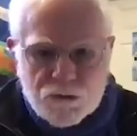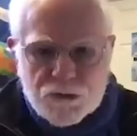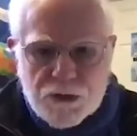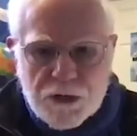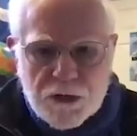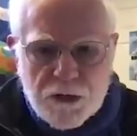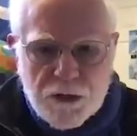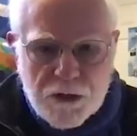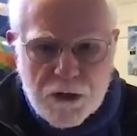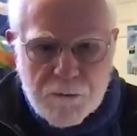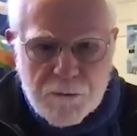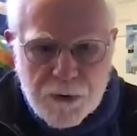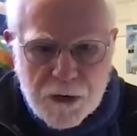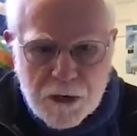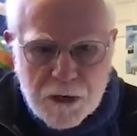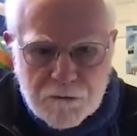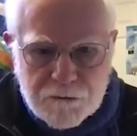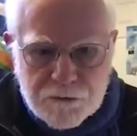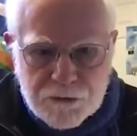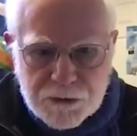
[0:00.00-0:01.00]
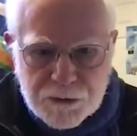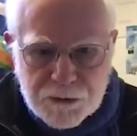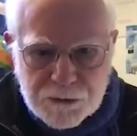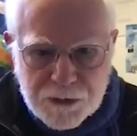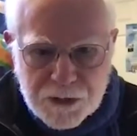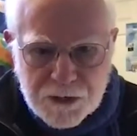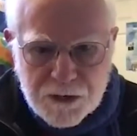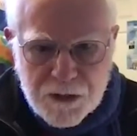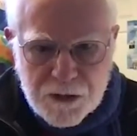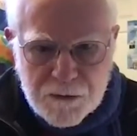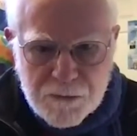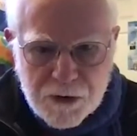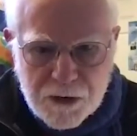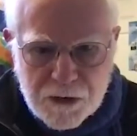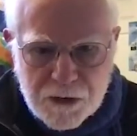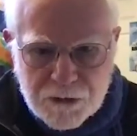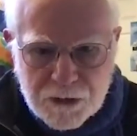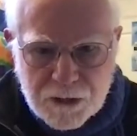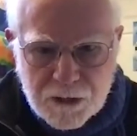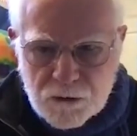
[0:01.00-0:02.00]
none of the above too. None of the
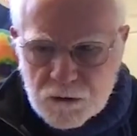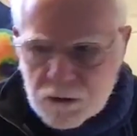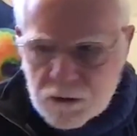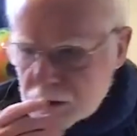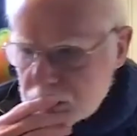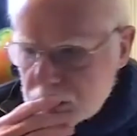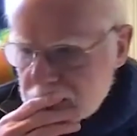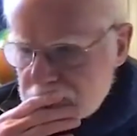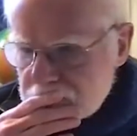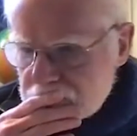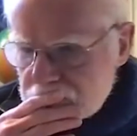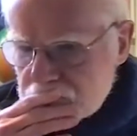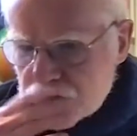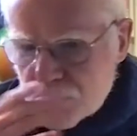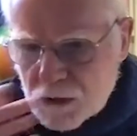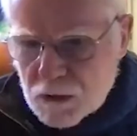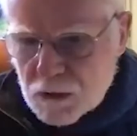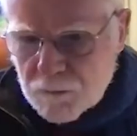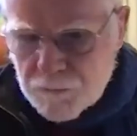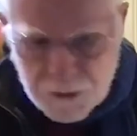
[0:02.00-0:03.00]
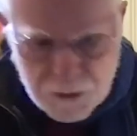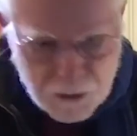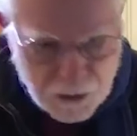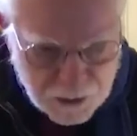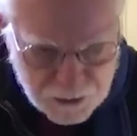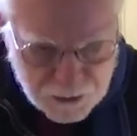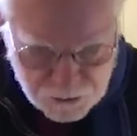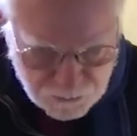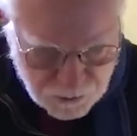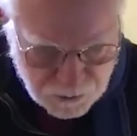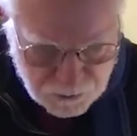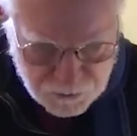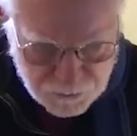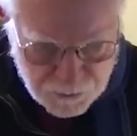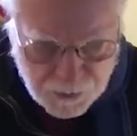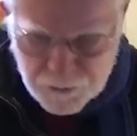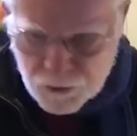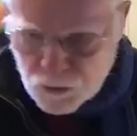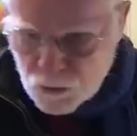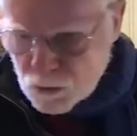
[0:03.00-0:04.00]
above. Like, could it? What'll it be? Ice? Well, it's
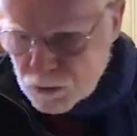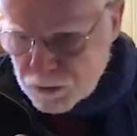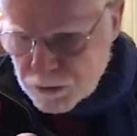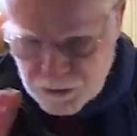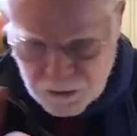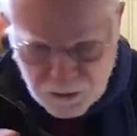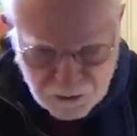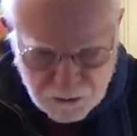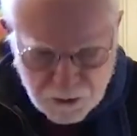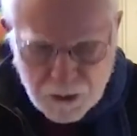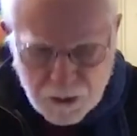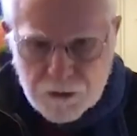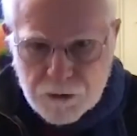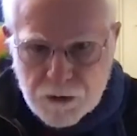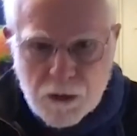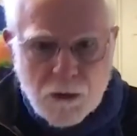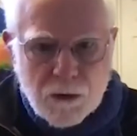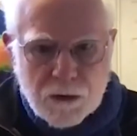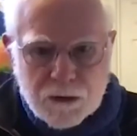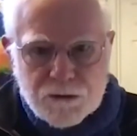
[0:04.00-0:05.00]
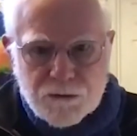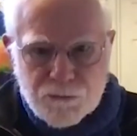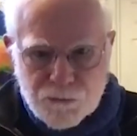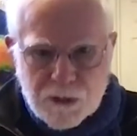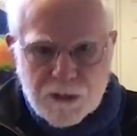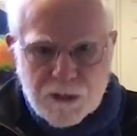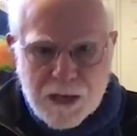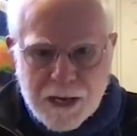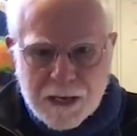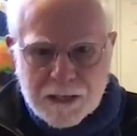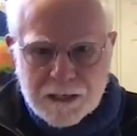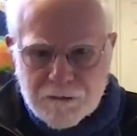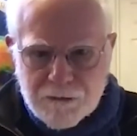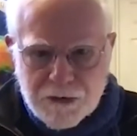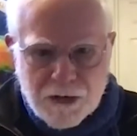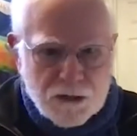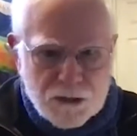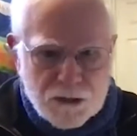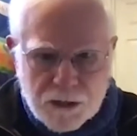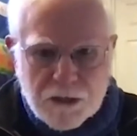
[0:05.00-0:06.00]
probably old, and no, it's really active. It
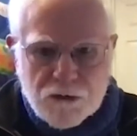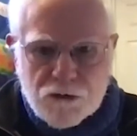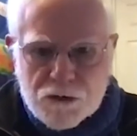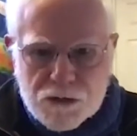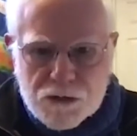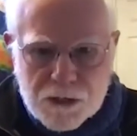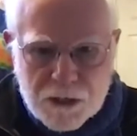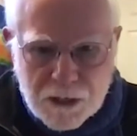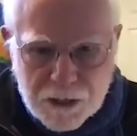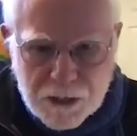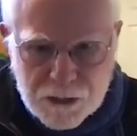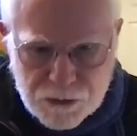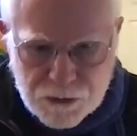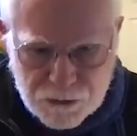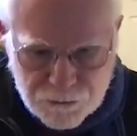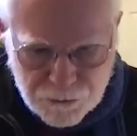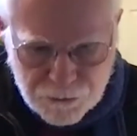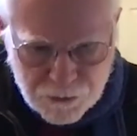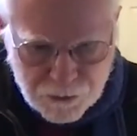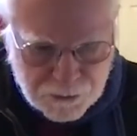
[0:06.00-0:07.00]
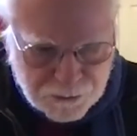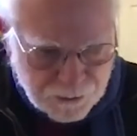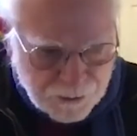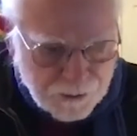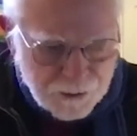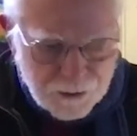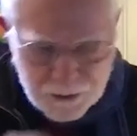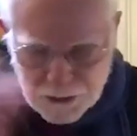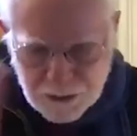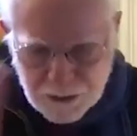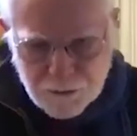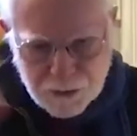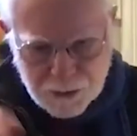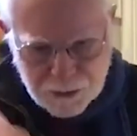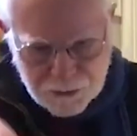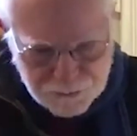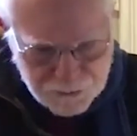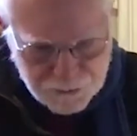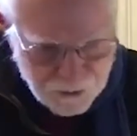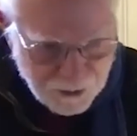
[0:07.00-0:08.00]
has nitrogen glaciers. Anyway, sorry.